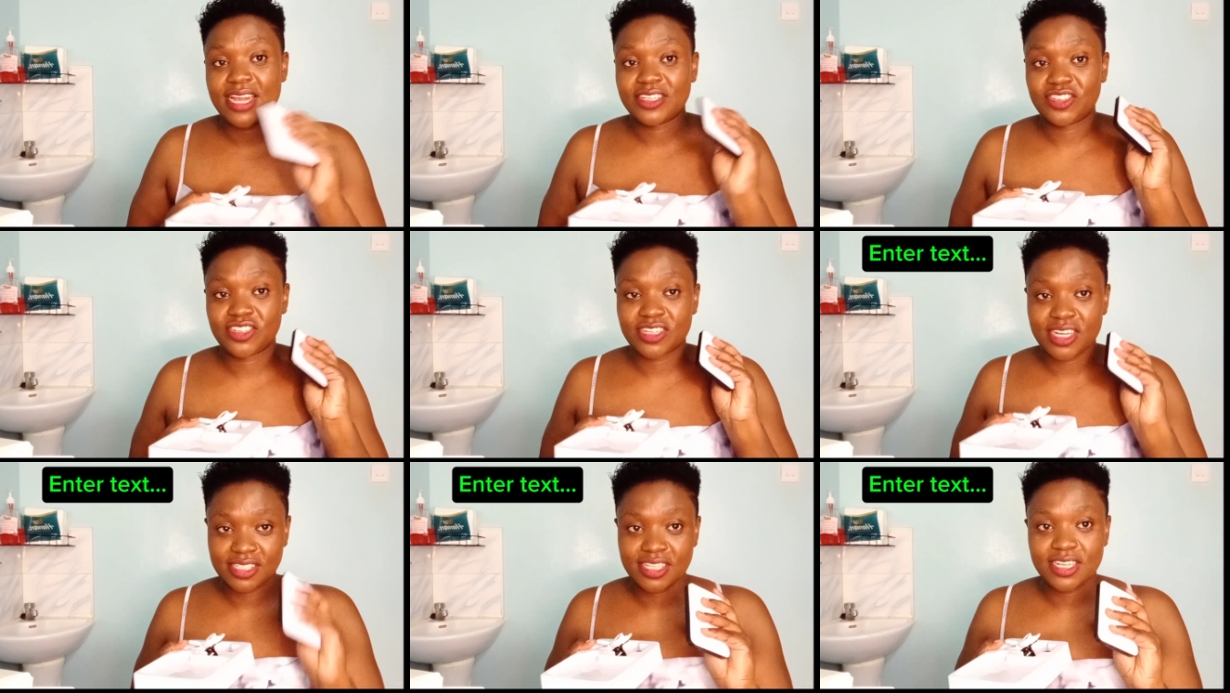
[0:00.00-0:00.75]
that has
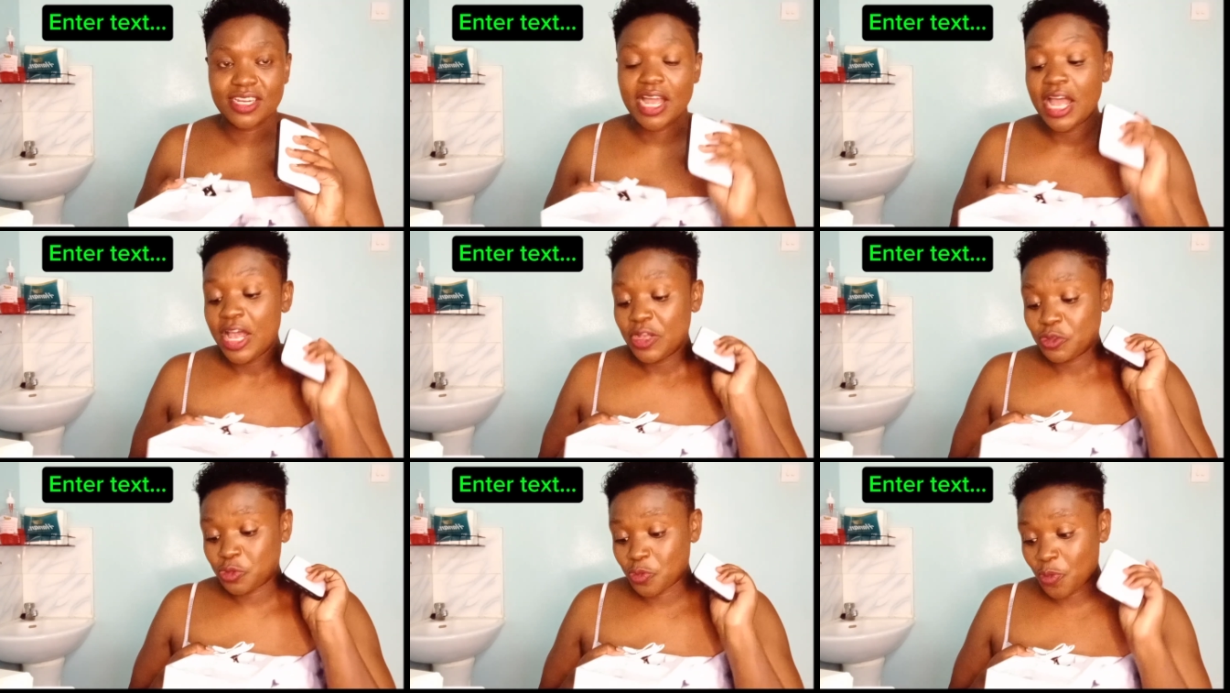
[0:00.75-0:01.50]
trusted
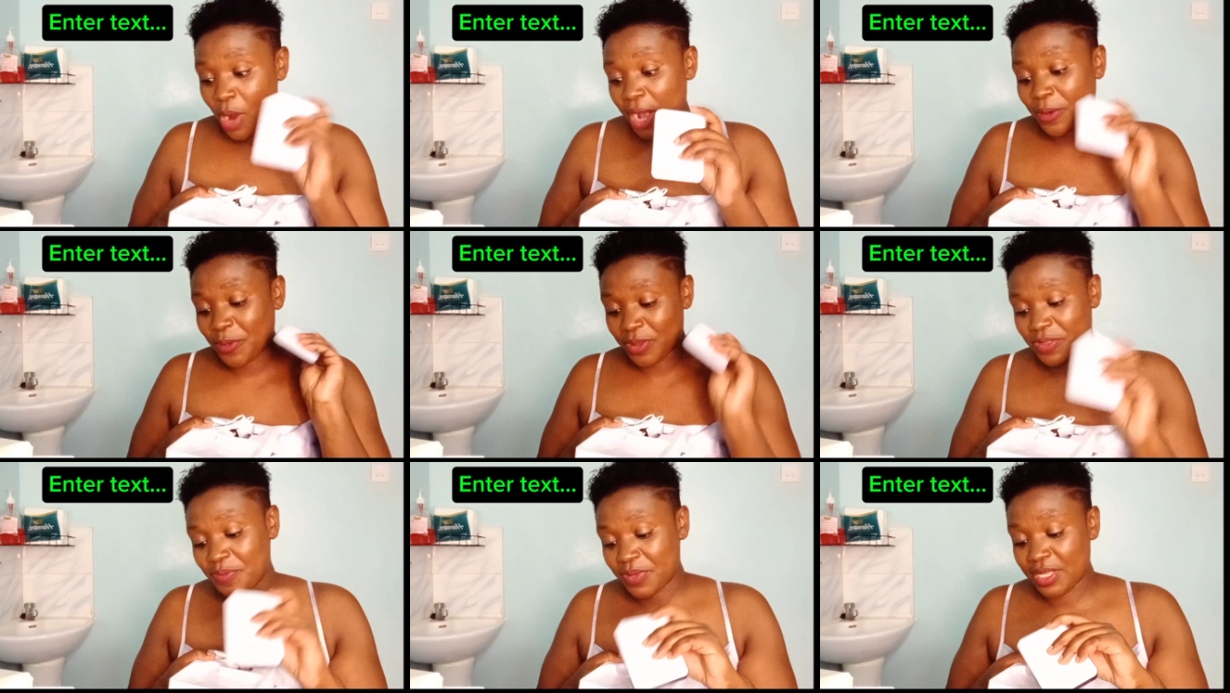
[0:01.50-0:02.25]
to work
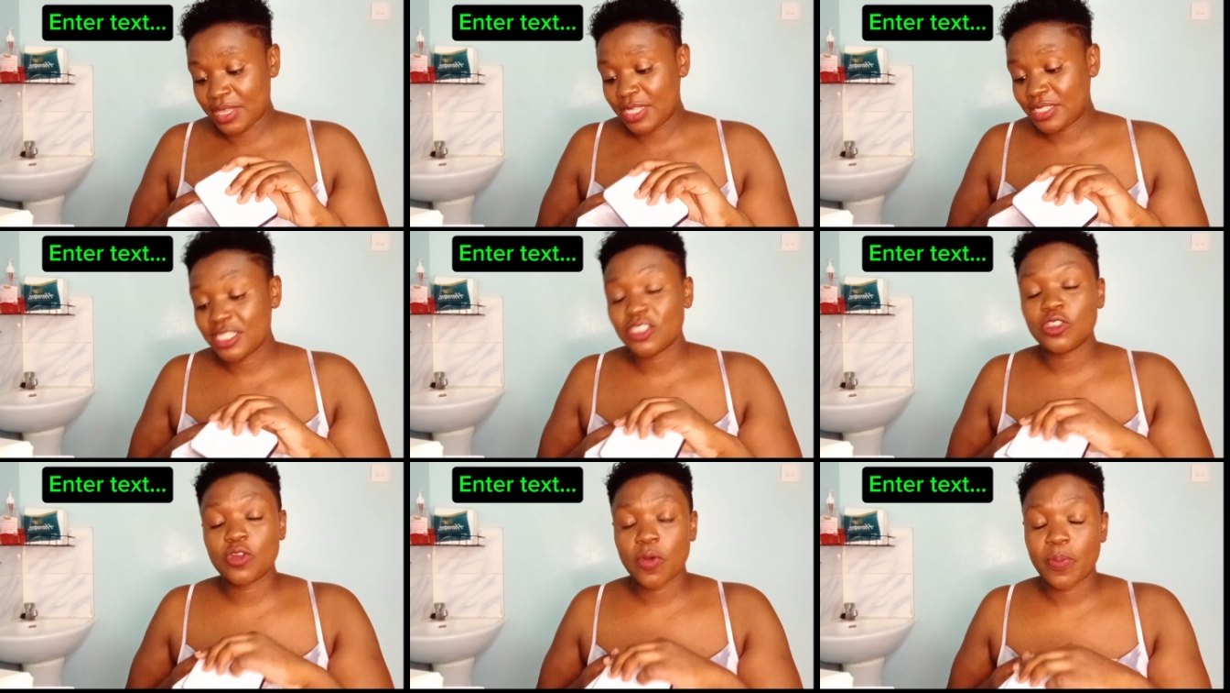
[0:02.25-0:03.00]
with me this
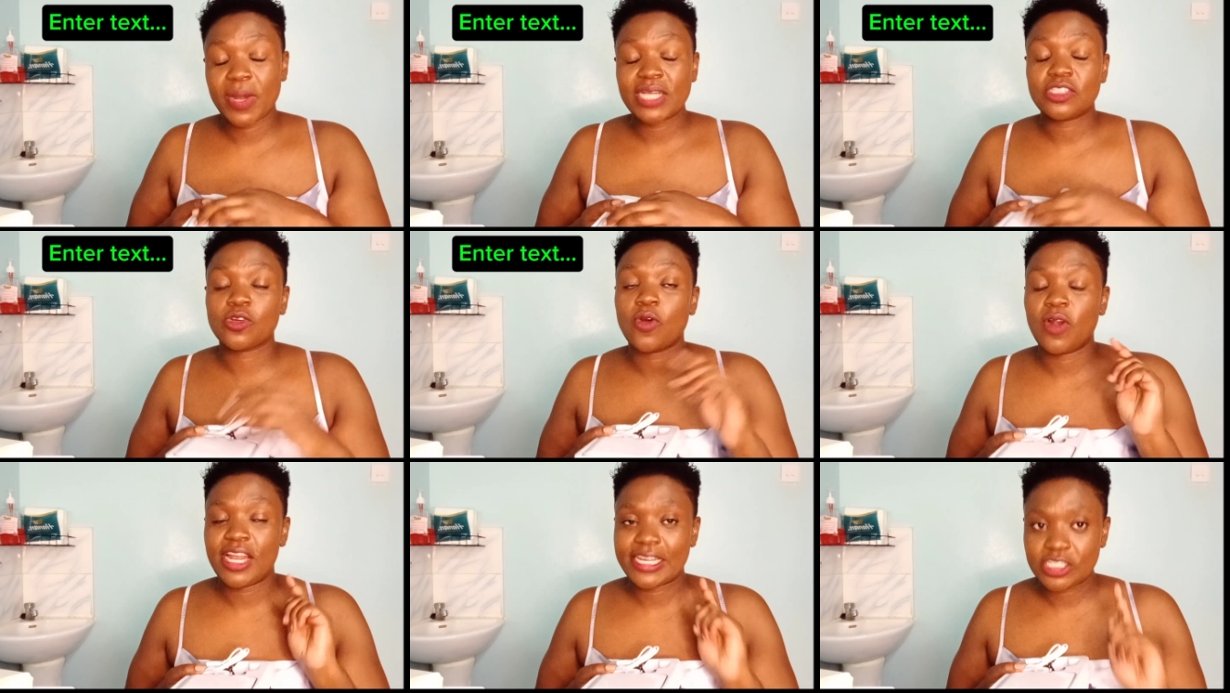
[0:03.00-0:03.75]
is Dorpat
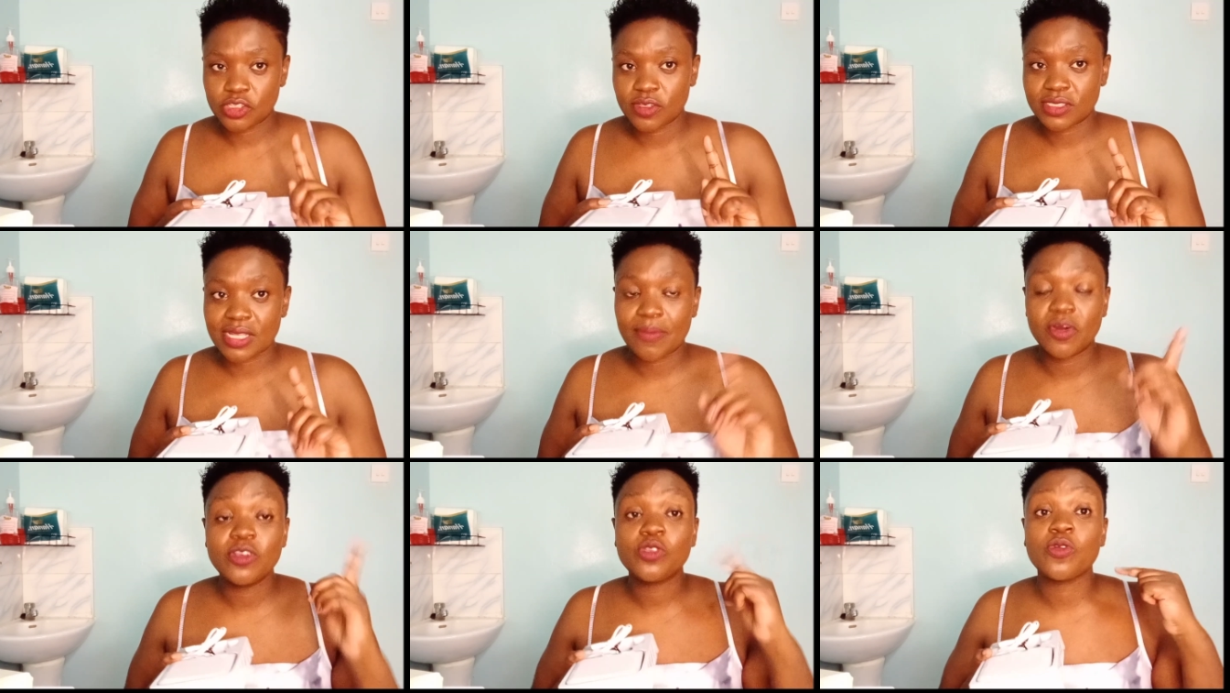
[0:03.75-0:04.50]
collections
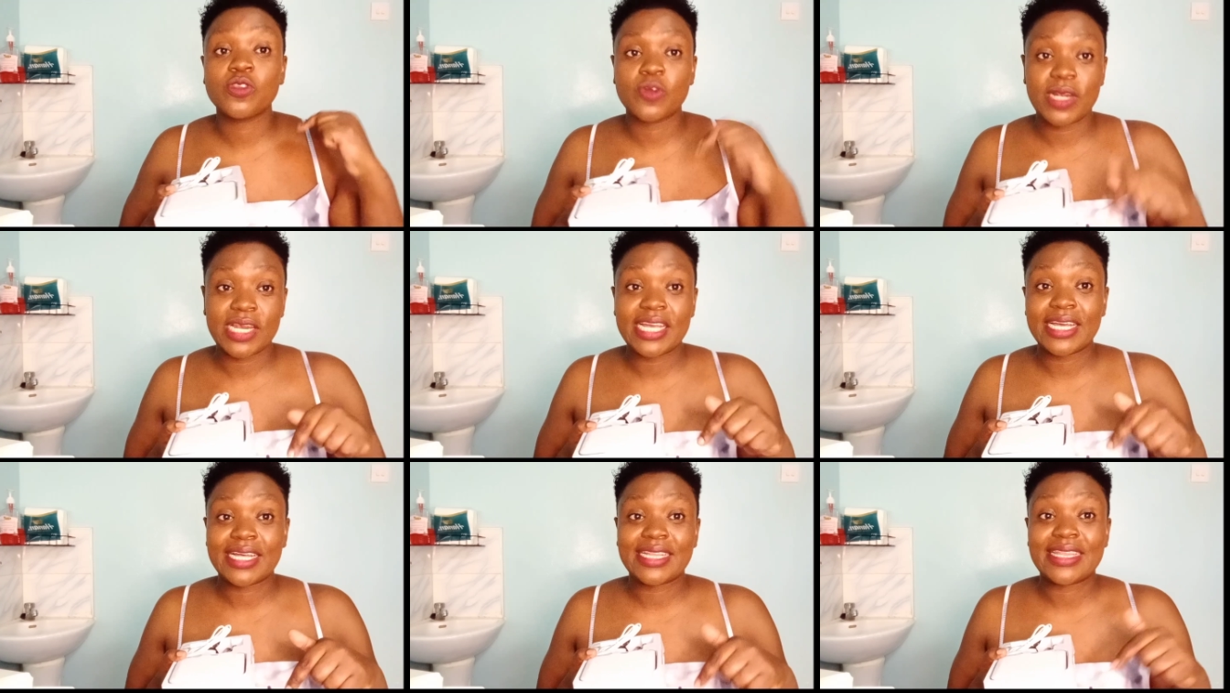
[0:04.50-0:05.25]
i'm going to also
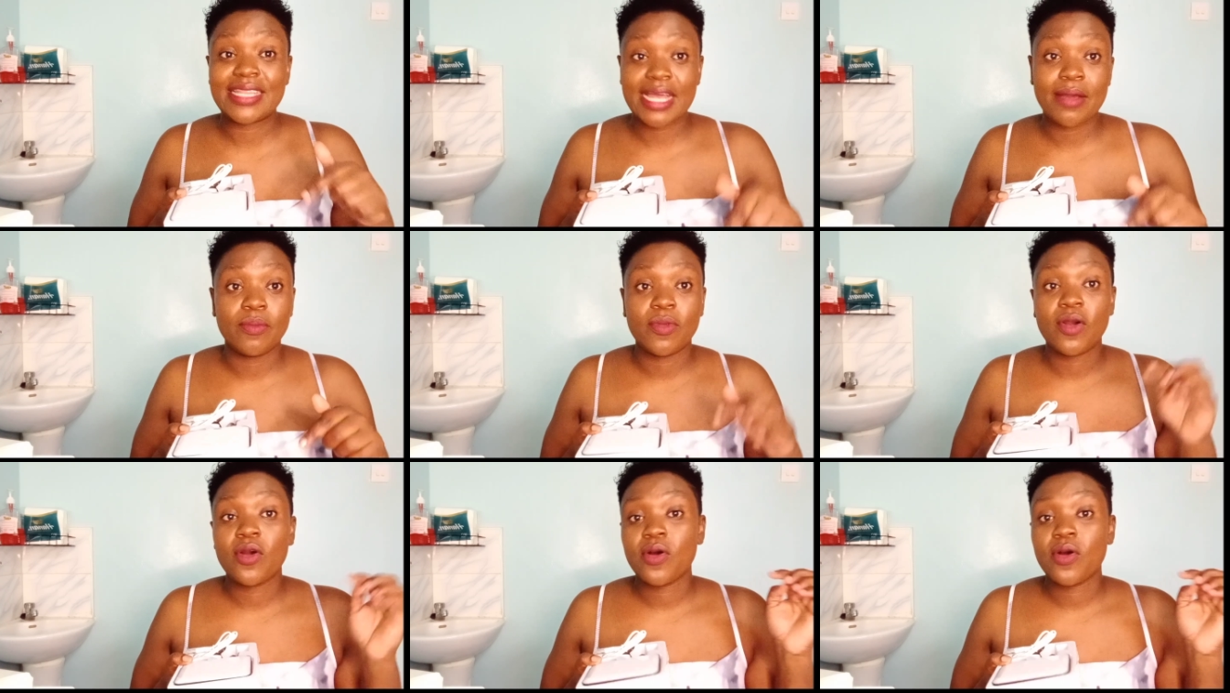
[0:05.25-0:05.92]
link them